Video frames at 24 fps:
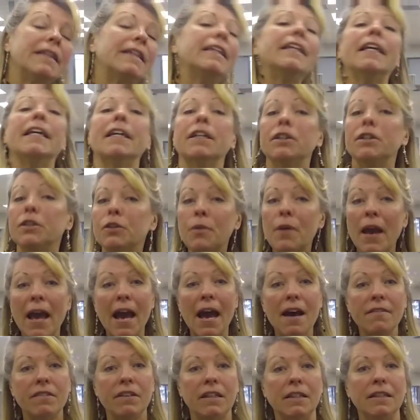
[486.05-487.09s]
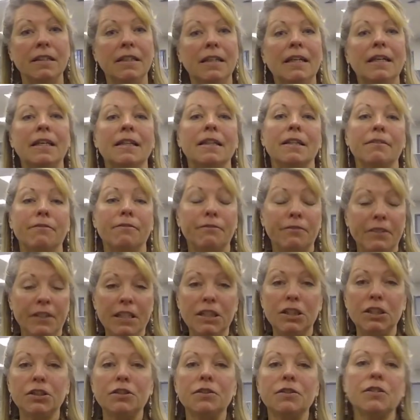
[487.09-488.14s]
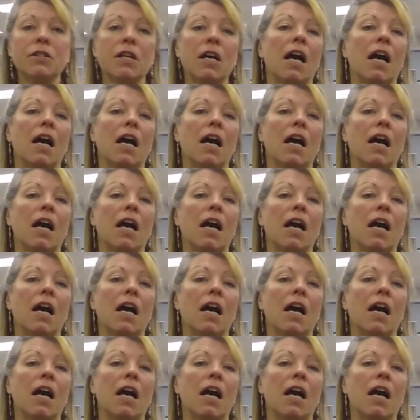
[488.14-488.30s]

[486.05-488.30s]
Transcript: there you have it, the features